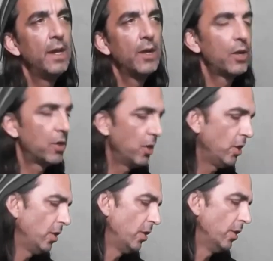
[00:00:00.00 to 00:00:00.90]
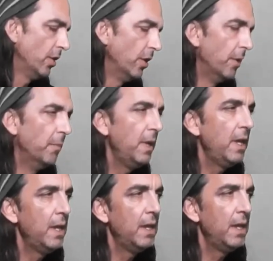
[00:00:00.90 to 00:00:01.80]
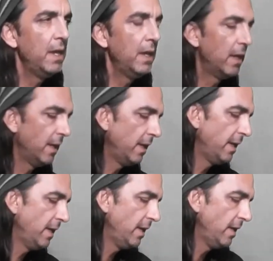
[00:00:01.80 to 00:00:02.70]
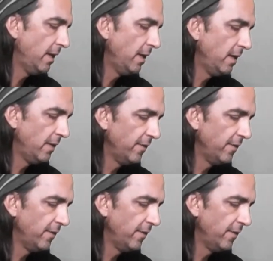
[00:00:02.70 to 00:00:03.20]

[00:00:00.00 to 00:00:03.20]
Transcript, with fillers: occur to me to leave.